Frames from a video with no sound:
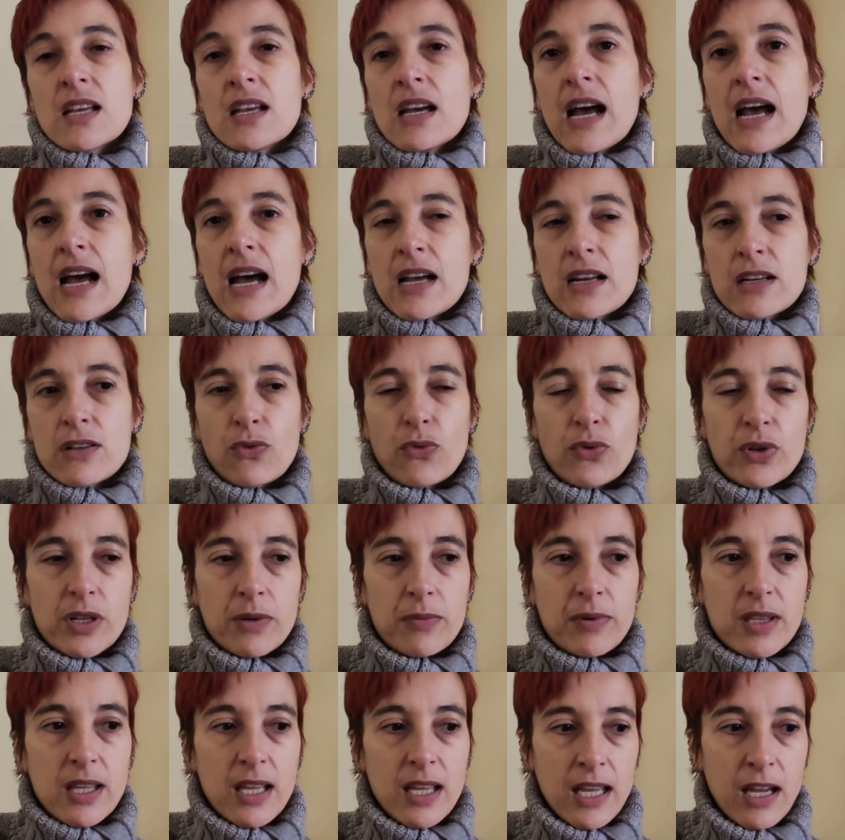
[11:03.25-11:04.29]
and
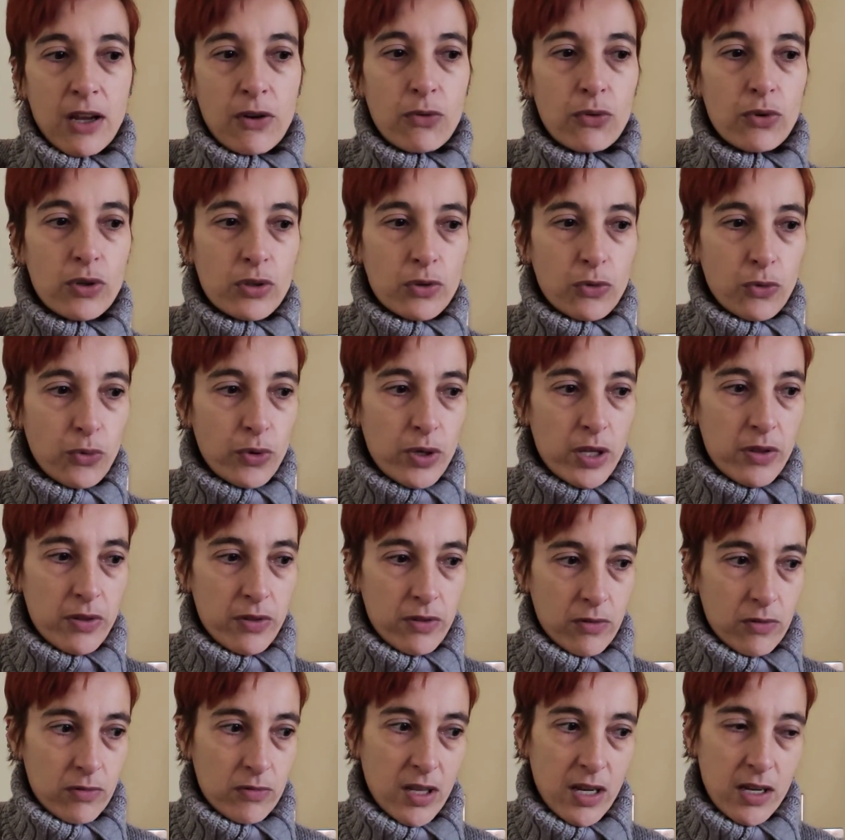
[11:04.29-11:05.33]
whatever they can work
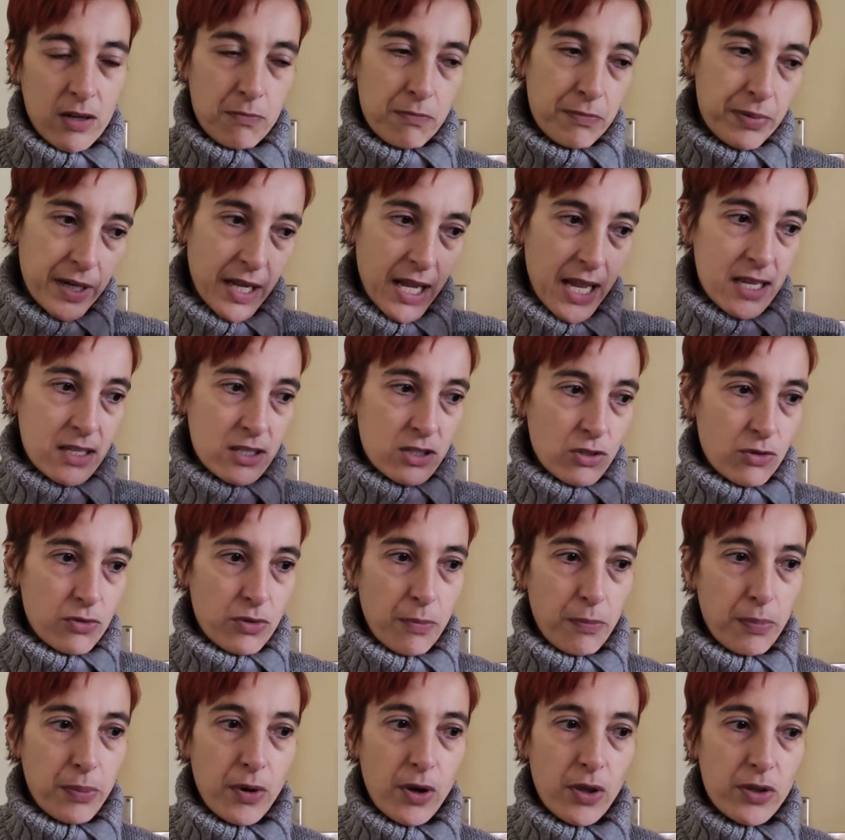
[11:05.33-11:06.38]
with, their brains or
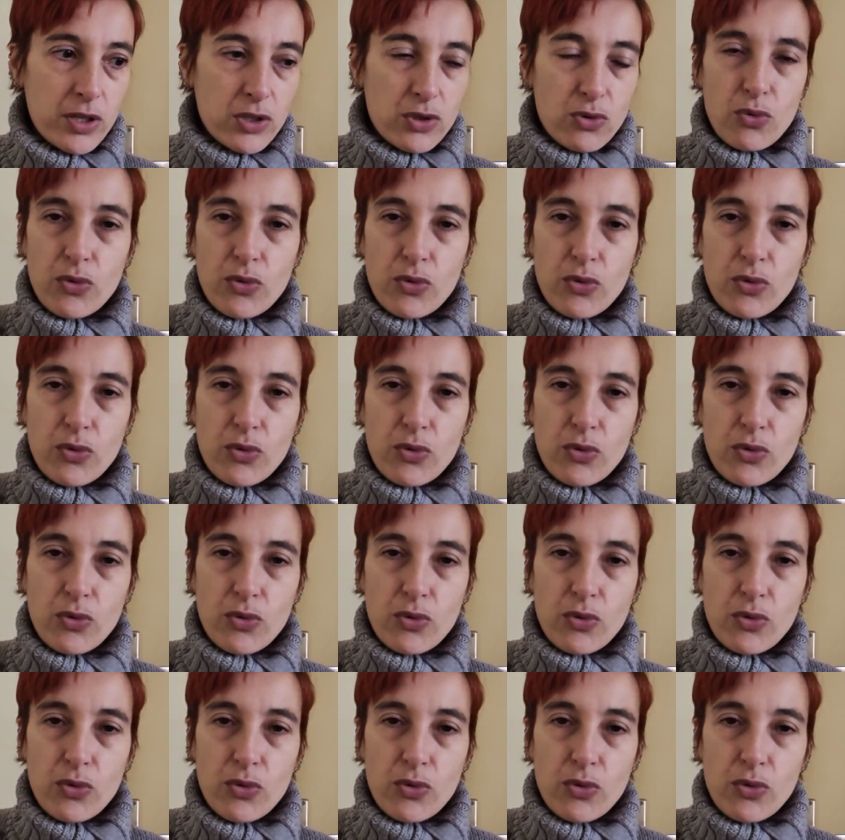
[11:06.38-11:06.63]
the bodies,